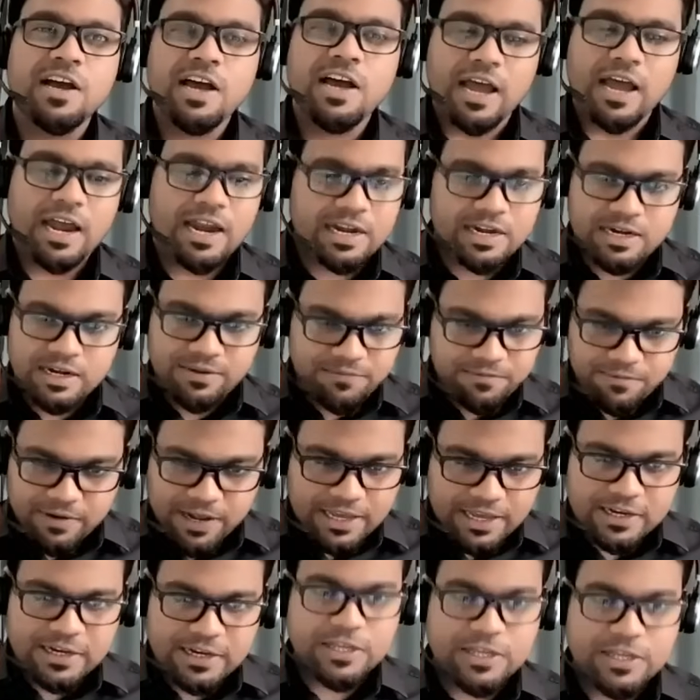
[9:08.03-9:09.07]
And if
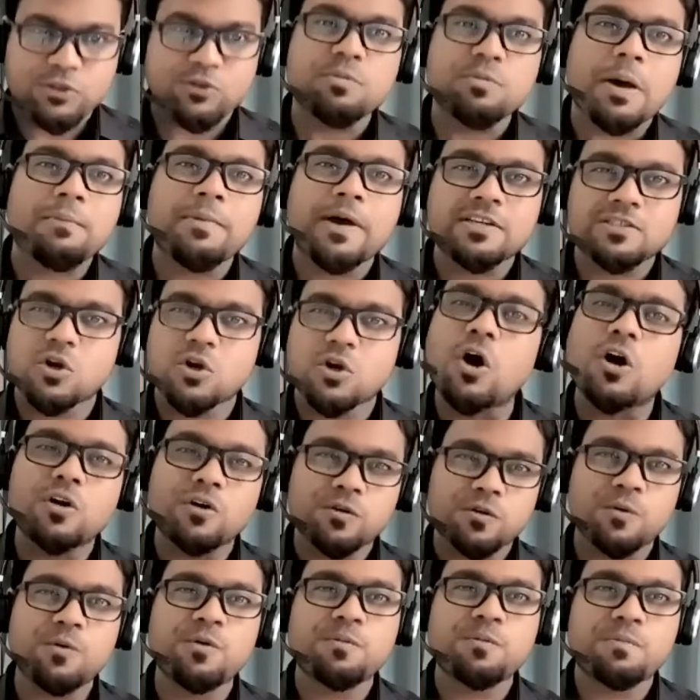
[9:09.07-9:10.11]
like Neetu ma'am has got her
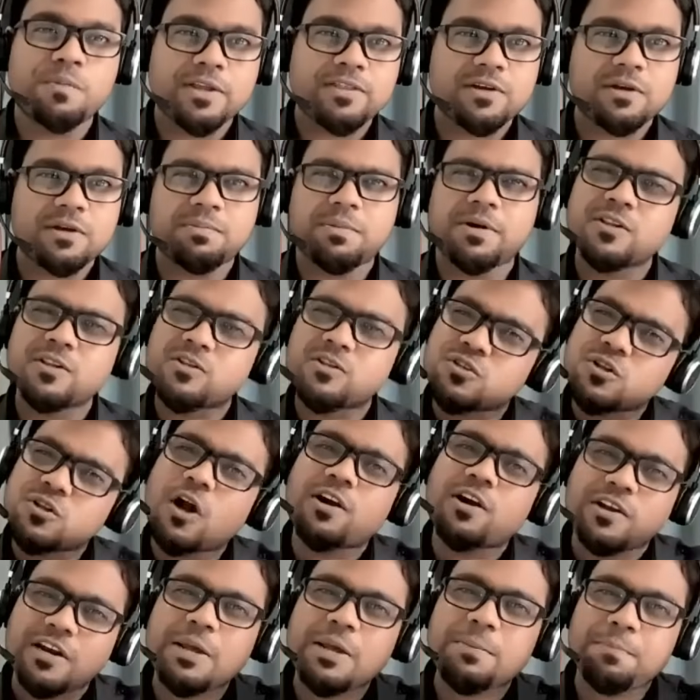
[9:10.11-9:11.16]
own method, but it's
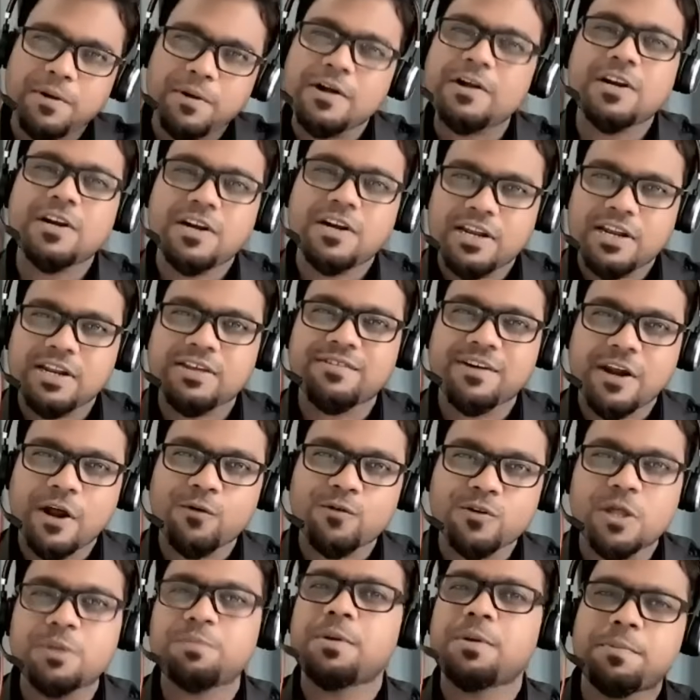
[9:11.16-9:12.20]
not really printed anywhere
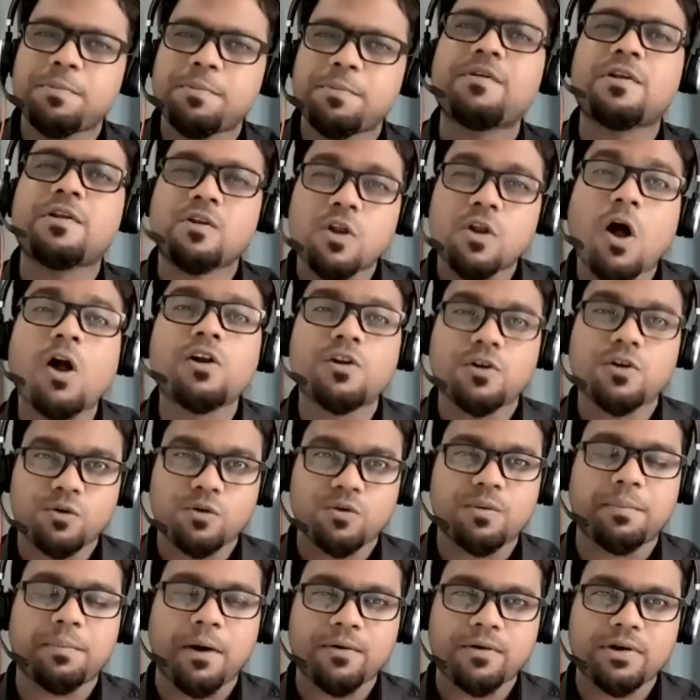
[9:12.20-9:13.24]
out there, people will not know
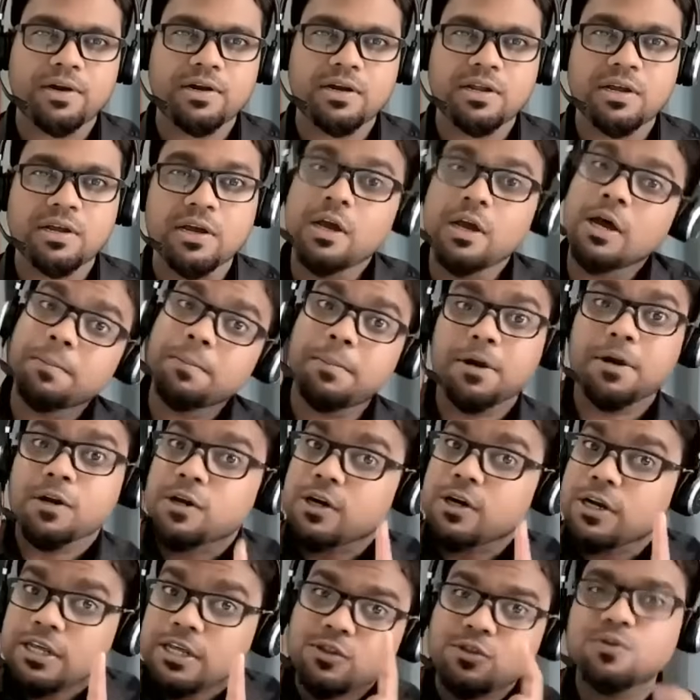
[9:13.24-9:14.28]
about it. But
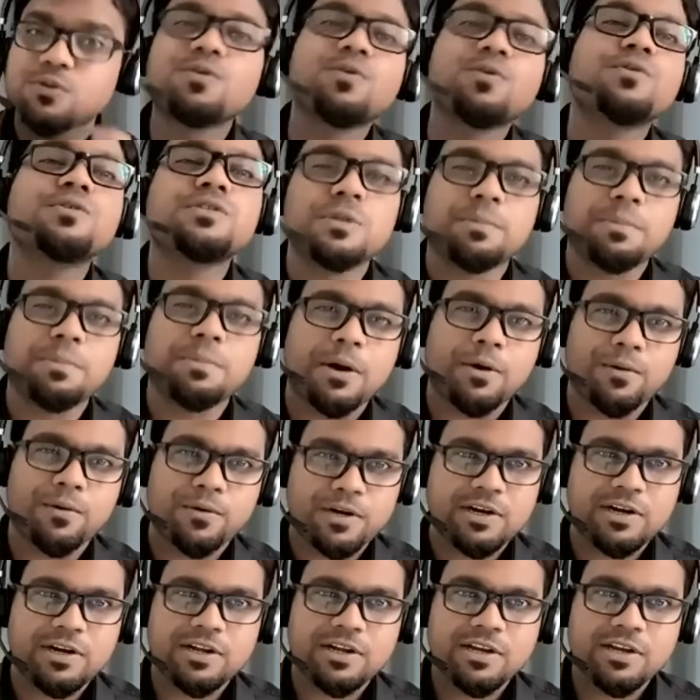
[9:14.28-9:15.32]
Neetu knows about
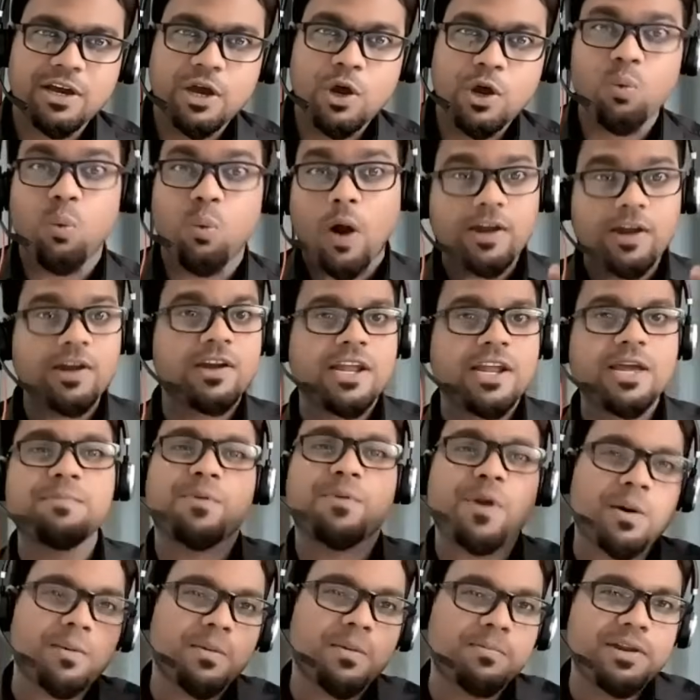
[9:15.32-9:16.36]
it. One day,
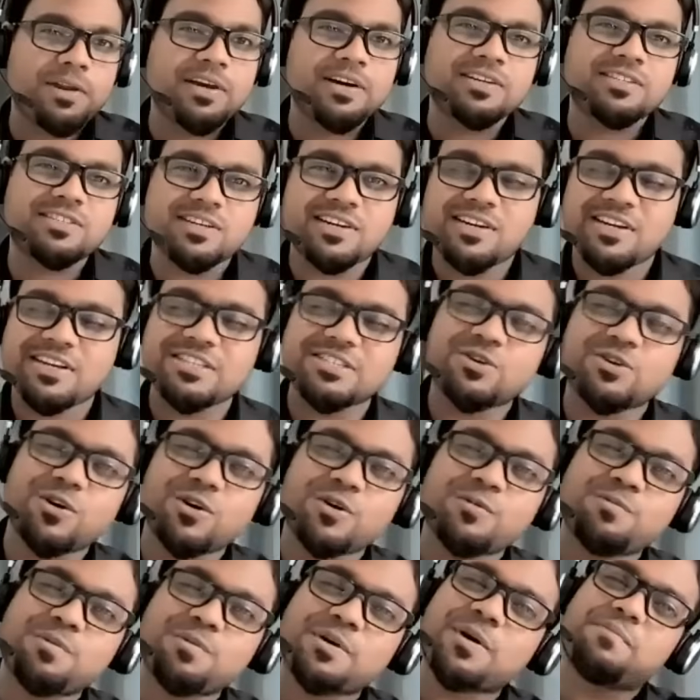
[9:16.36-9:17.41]
probably her theory is going
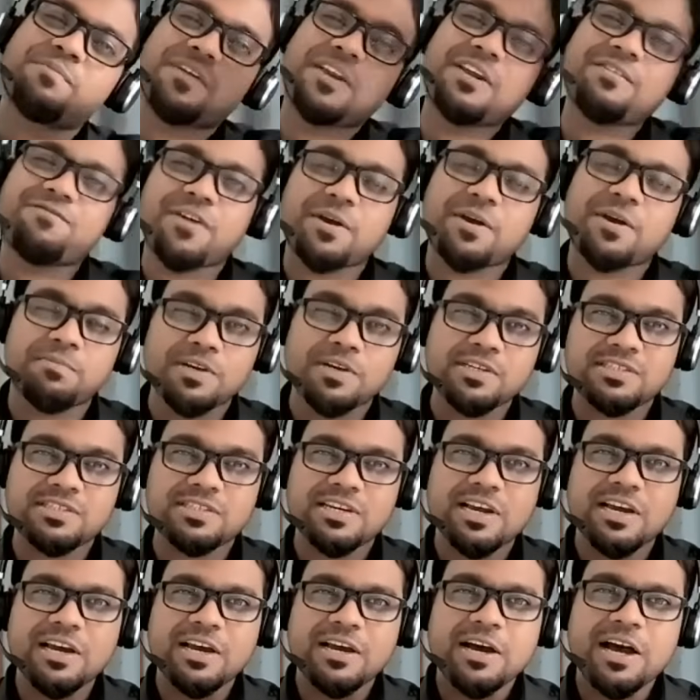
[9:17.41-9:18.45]
to become very famous.
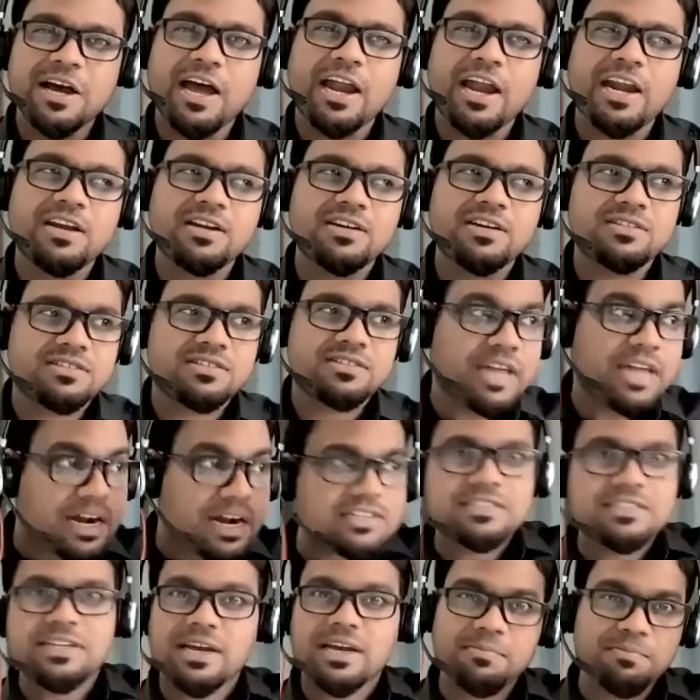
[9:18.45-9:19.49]
And that
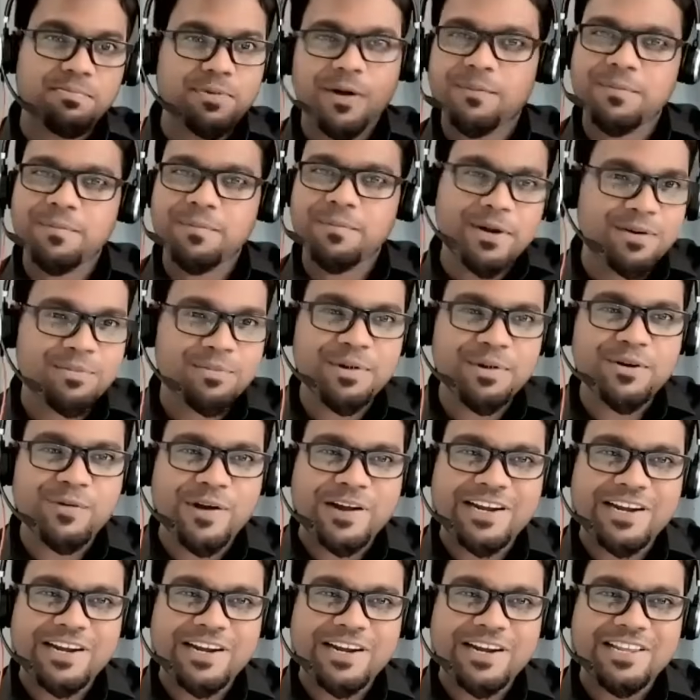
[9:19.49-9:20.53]
time, probably it will be
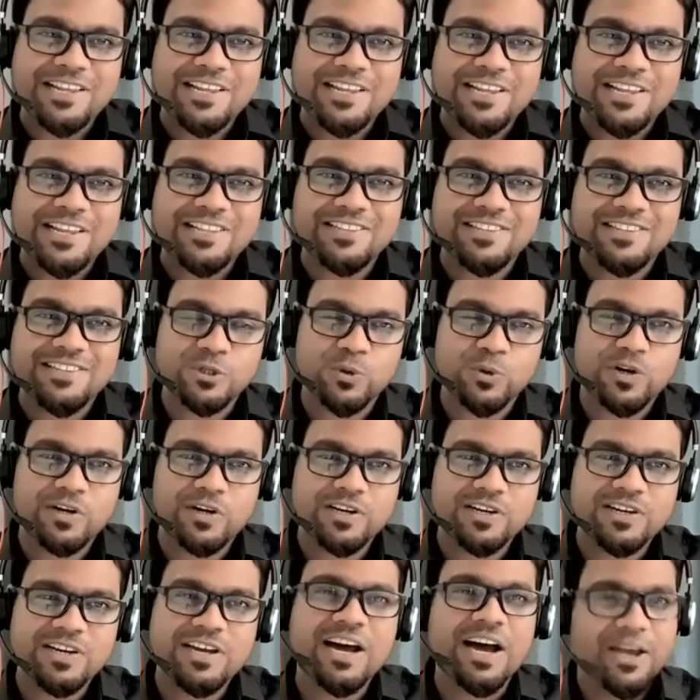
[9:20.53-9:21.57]
20, 30 years old.
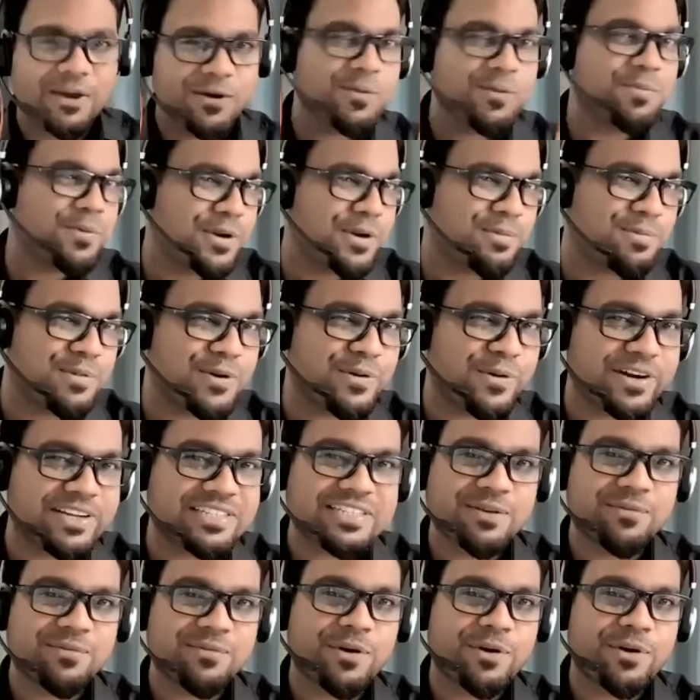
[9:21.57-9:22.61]
I hope you're able to
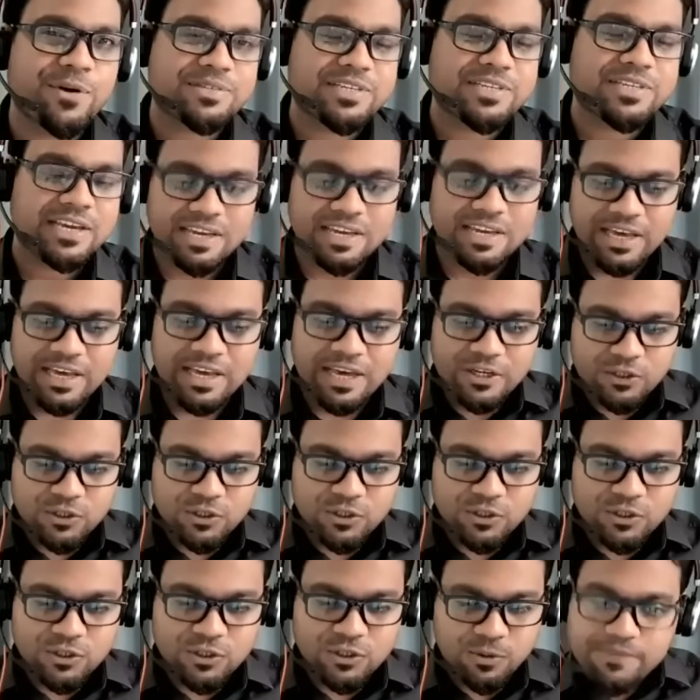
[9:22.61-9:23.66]
understand what I'm saying. So
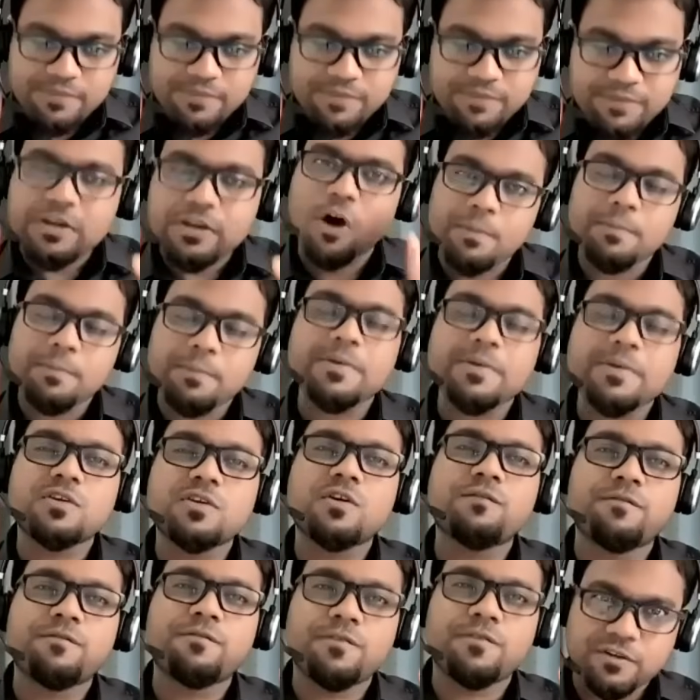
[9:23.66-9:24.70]
believe in your method
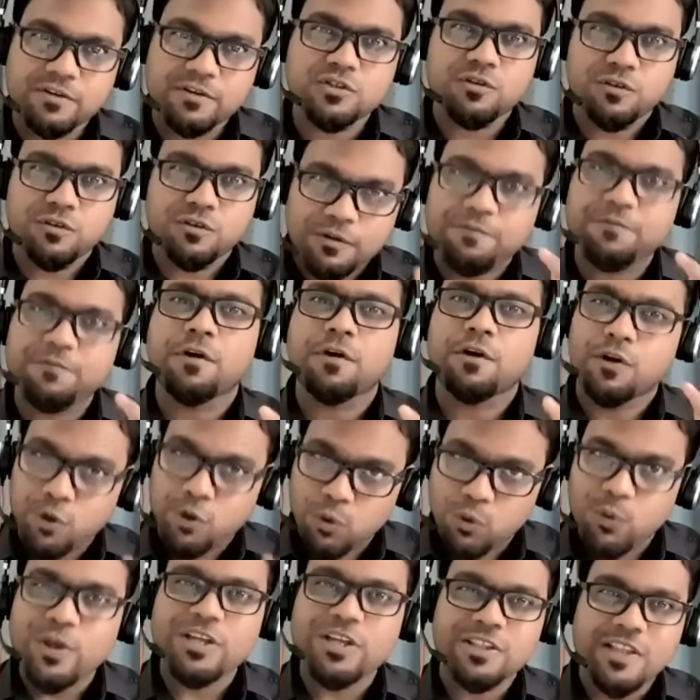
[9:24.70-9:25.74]
of revision if you're
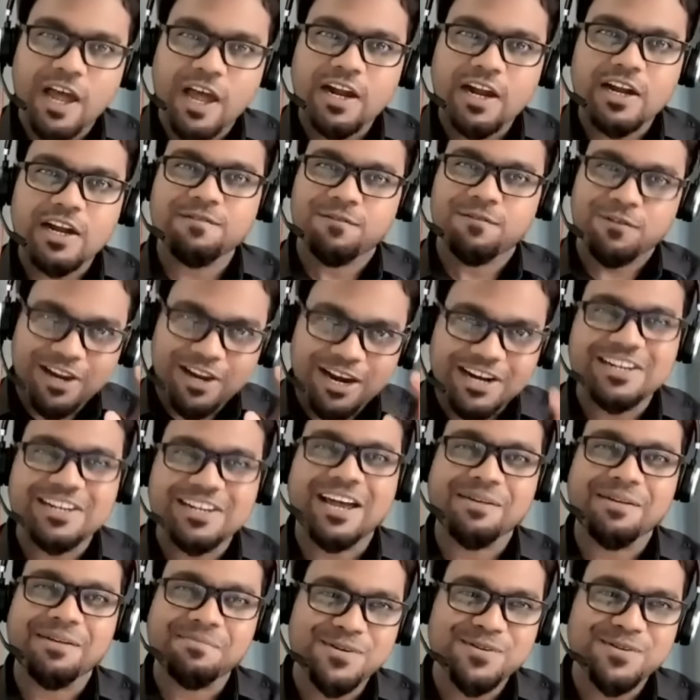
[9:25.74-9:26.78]
doing that, if you get
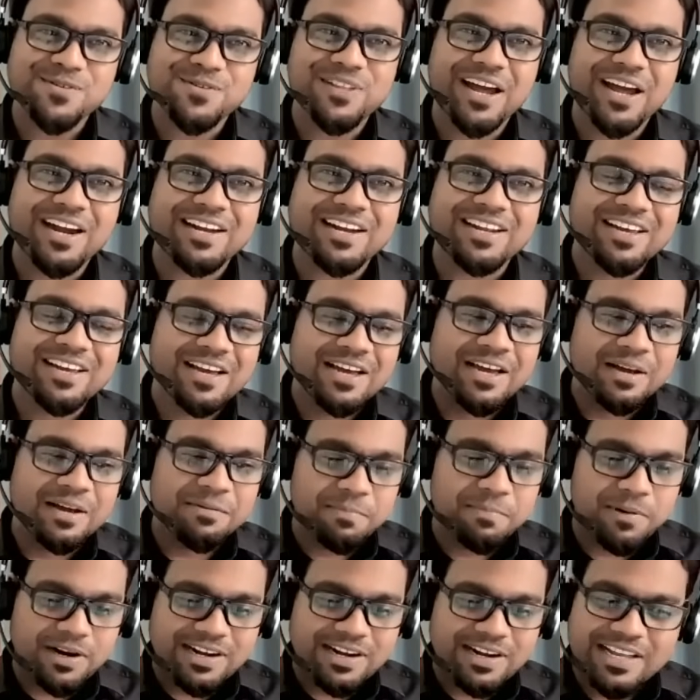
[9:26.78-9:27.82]
time to do that.
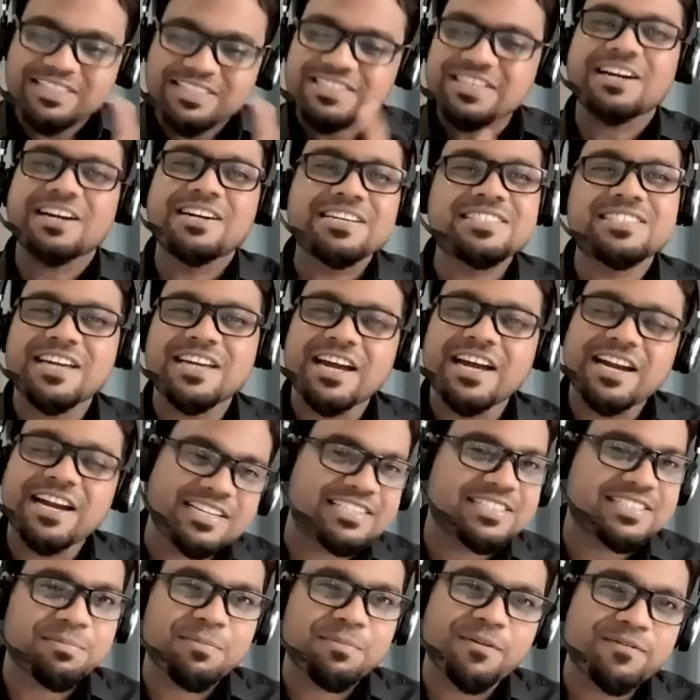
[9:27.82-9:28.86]
But let's understand
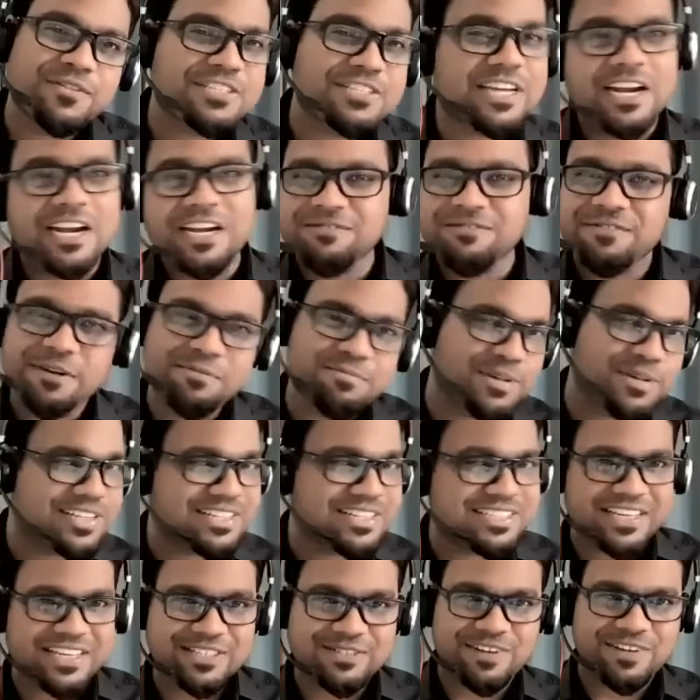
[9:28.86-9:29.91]
some of the scientific
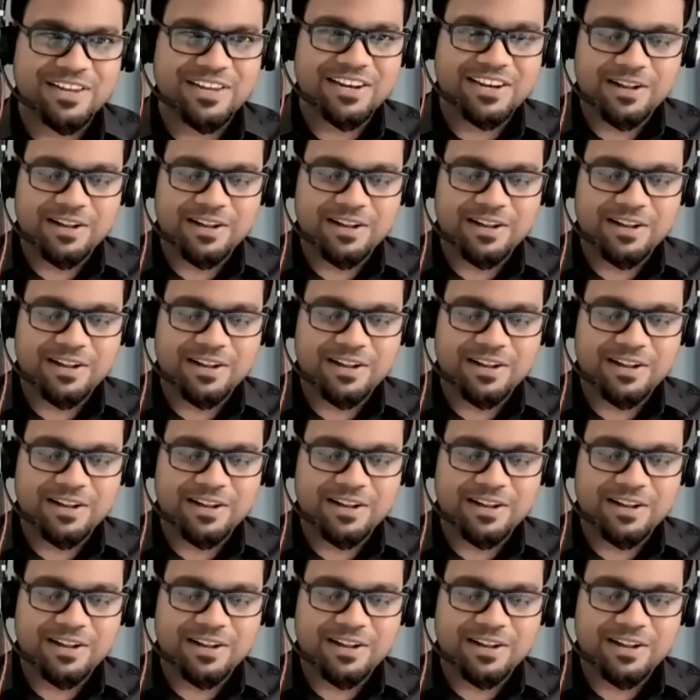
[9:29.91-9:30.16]
methods as well.